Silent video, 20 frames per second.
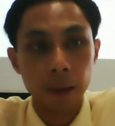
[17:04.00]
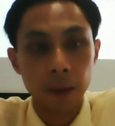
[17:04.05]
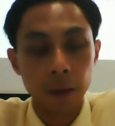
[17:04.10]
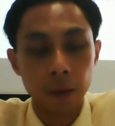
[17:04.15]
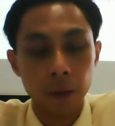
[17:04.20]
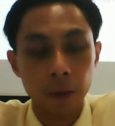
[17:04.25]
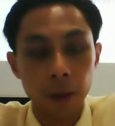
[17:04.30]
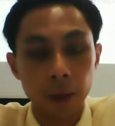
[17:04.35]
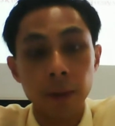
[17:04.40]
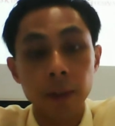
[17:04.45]

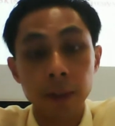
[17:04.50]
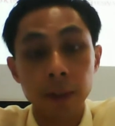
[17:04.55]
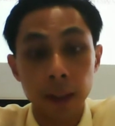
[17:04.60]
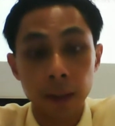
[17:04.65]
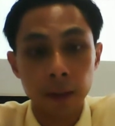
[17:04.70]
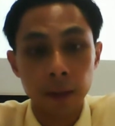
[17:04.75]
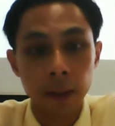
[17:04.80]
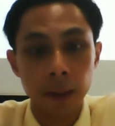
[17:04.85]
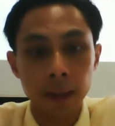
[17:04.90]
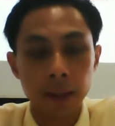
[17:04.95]
your
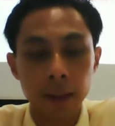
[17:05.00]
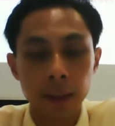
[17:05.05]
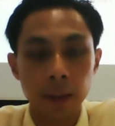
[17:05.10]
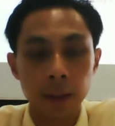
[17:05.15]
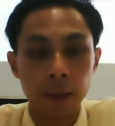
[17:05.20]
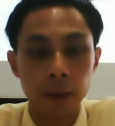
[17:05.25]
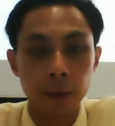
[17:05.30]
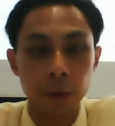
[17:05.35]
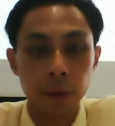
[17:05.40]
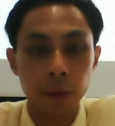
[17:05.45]
lifestyle, as in,
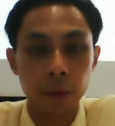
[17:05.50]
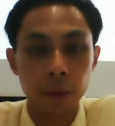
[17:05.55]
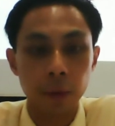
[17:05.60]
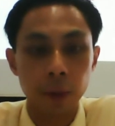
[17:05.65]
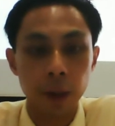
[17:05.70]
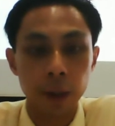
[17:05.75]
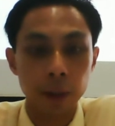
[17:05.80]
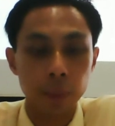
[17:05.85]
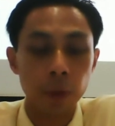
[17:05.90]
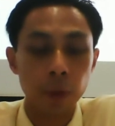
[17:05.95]
do you
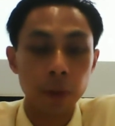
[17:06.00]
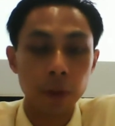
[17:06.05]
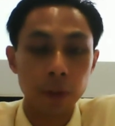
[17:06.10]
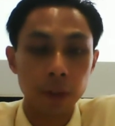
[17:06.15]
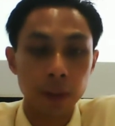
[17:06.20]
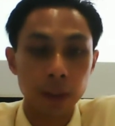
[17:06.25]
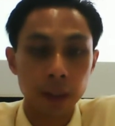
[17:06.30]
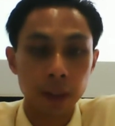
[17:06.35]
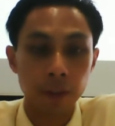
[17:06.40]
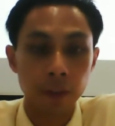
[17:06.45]
expose
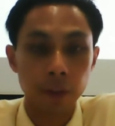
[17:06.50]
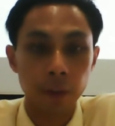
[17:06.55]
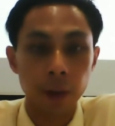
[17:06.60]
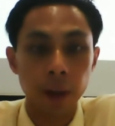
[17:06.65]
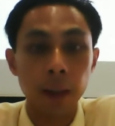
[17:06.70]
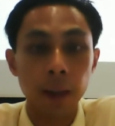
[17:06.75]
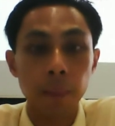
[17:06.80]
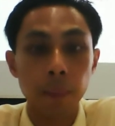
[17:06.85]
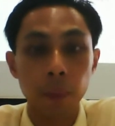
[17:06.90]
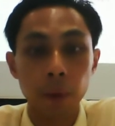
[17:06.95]
yourself to
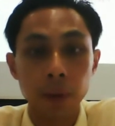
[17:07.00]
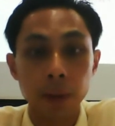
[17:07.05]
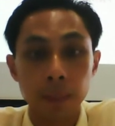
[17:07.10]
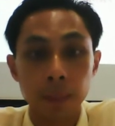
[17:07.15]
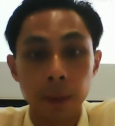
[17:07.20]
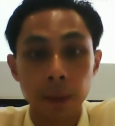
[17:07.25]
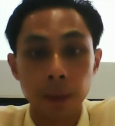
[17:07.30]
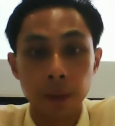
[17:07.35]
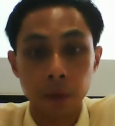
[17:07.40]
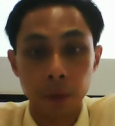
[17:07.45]
any
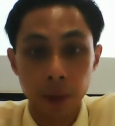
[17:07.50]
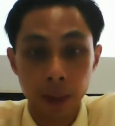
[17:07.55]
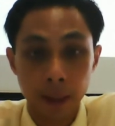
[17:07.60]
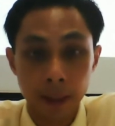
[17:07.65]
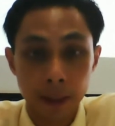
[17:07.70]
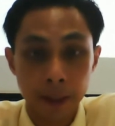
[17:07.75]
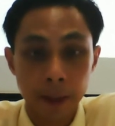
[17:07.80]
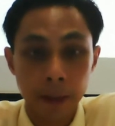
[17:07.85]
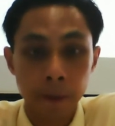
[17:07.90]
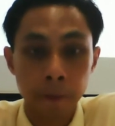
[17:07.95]
possible
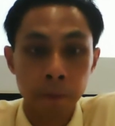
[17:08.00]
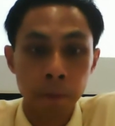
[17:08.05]
triggers?